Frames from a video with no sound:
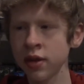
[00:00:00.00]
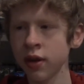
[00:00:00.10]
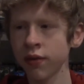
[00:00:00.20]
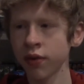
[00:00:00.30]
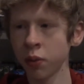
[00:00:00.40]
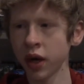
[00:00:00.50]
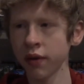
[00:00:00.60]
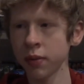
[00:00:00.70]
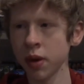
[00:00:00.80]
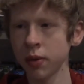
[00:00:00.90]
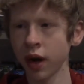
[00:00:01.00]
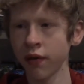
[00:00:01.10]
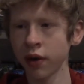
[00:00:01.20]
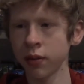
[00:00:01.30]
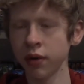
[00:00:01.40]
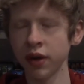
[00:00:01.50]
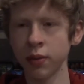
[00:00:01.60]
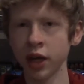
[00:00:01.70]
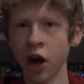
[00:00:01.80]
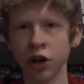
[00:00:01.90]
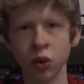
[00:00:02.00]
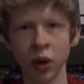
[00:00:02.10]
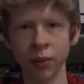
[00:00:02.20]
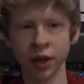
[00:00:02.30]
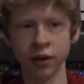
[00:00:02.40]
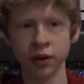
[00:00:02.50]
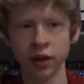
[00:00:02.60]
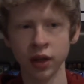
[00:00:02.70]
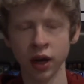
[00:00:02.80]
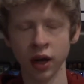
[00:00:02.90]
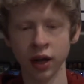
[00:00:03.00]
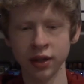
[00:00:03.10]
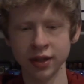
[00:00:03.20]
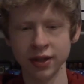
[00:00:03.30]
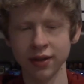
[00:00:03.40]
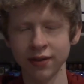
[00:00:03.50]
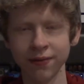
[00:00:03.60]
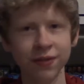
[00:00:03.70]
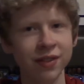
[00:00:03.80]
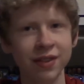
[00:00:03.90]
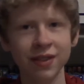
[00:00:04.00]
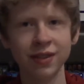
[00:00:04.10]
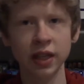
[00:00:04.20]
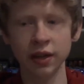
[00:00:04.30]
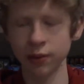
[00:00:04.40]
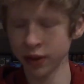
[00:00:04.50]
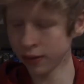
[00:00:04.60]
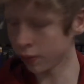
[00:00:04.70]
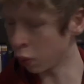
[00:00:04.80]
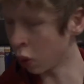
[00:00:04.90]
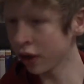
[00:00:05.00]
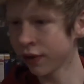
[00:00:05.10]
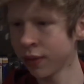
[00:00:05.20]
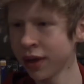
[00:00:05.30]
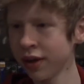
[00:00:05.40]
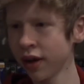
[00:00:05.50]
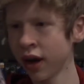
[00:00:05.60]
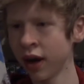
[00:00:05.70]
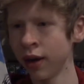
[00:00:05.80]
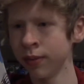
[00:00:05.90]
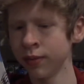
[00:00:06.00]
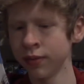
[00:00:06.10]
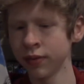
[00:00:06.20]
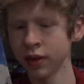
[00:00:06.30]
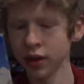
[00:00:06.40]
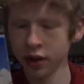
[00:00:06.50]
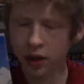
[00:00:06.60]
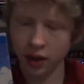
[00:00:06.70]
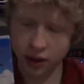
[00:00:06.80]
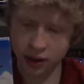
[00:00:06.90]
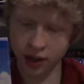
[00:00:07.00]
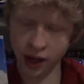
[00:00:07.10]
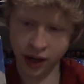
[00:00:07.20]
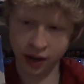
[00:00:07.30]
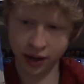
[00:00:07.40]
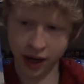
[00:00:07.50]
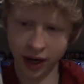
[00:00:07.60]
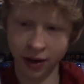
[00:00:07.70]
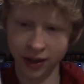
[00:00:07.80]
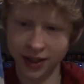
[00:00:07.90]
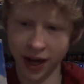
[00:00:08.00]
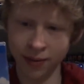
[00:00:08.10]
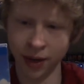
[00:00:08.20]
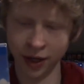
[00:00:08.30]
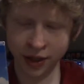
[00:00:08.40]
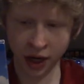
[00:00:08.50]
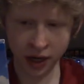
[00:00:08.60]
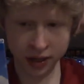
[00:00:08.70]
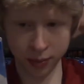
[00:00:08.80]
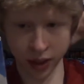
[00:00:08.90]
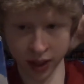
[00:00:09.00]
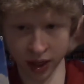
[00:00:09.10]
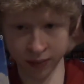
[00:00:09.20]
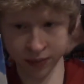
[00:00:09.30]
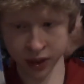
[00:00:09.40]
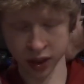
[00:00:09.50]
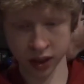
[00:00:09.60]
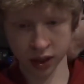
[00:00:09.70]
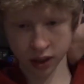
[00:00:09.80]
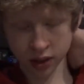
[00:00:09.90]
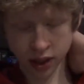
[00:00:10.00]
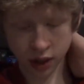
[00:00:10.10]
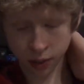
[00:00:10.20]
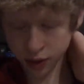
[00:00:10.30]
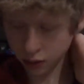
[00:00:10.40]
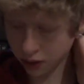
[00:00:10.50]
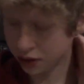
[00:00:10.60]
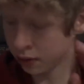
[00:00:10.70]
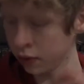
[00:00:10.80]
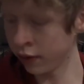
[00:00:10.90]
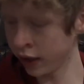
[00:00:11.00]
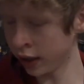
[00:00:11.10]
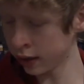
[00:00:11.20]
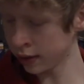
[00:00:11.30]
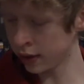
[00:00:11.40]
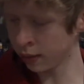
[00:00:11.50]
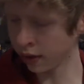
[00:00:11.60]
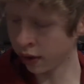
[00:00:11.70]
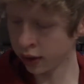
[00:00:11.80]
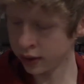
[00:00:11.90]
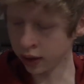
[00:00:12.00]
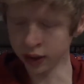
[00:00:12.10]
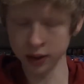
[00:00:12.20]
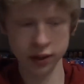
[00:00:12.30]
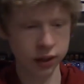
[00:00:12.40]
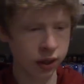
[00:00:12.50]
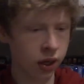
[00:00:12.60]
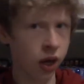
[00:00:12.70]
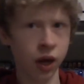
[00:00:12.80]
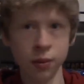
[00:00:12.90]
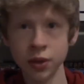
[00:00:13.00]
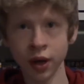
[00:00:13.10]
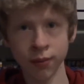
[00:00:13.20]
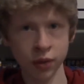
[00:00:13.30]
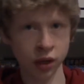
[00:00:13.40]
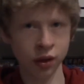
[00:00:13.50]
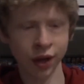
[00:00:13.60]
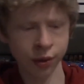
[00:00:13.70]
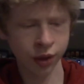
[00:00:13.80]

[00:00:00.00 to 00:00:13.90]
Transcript: From what I remember, I found the movie to be underwhelming. It just didn't really work for me. Yeah, that 8 out of 10 might change, but yeah, I'm gonna watch the movie again and see my thoughts on it. So yeah, got the Lego